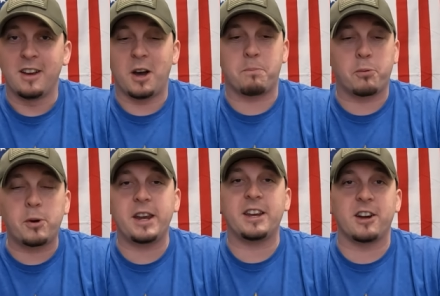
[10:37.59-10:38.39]
a
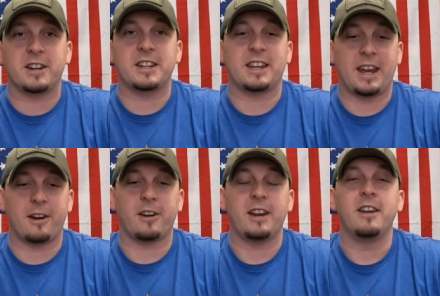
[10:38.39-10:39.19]
pretty gun to
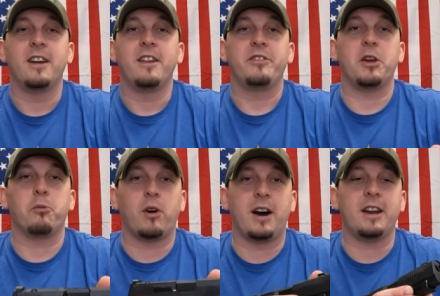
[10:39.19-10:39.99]
carry. They
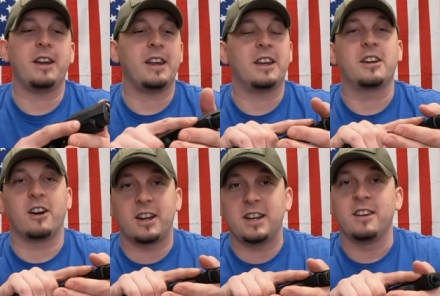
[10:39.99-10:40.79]
want a
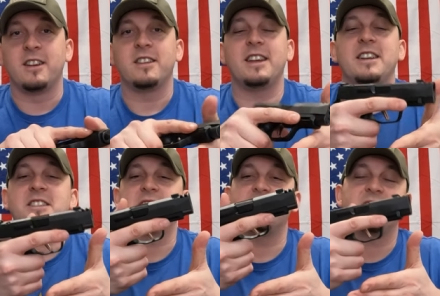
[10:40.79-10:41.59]
gun that
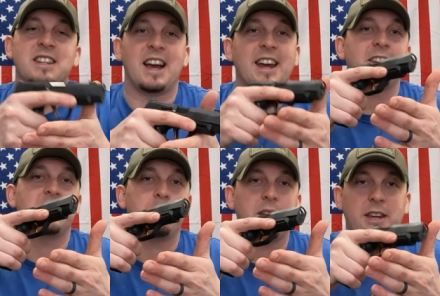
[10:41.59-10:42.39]
is designed
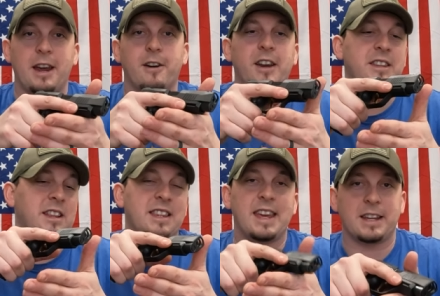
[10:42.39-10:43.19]
to be carried,
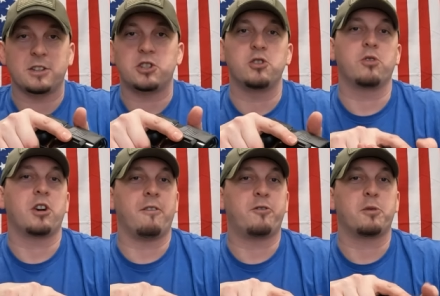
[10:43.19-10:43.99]
that they can shoot
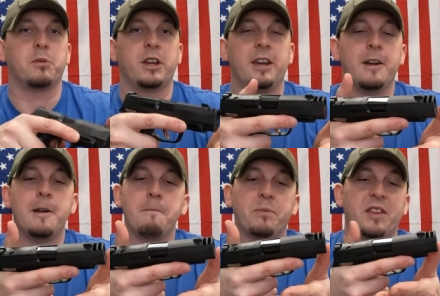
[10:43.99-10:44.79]
comfortably,
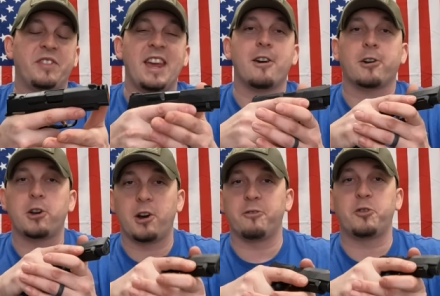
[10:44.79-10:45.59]
that they are
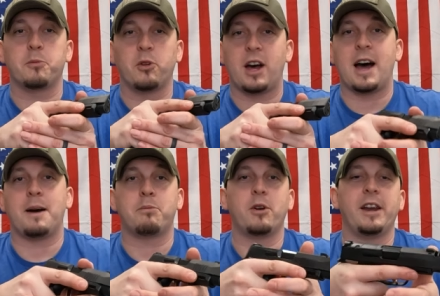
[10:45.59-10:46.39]
comfortable
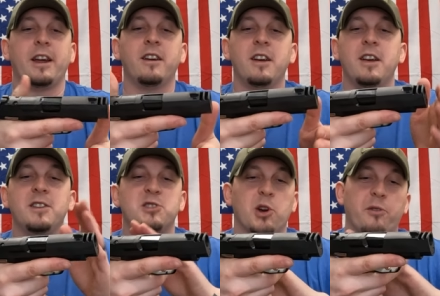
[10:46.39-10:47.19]
operating.
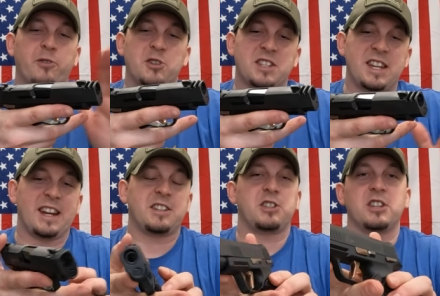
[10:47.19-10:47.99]
So for
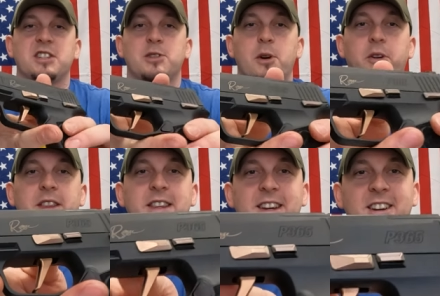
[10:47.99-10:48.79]
Sig to just throw a
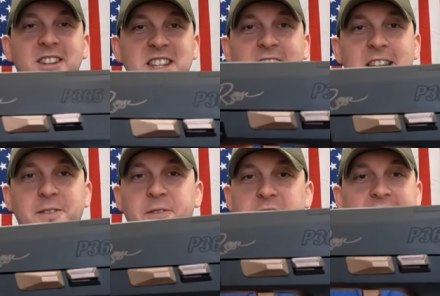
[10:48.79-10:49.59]
little
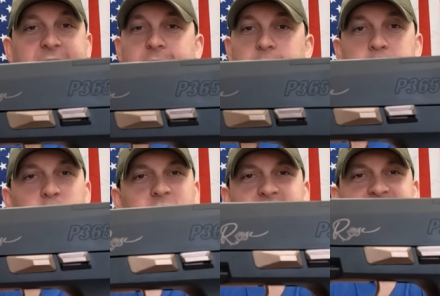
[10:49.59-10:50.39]
tiny flare,
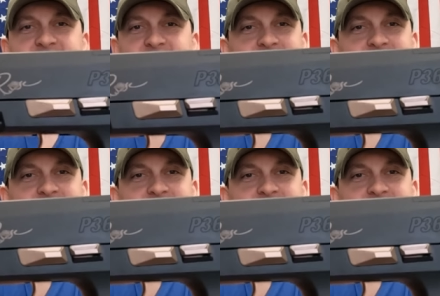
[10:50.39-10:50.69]
just a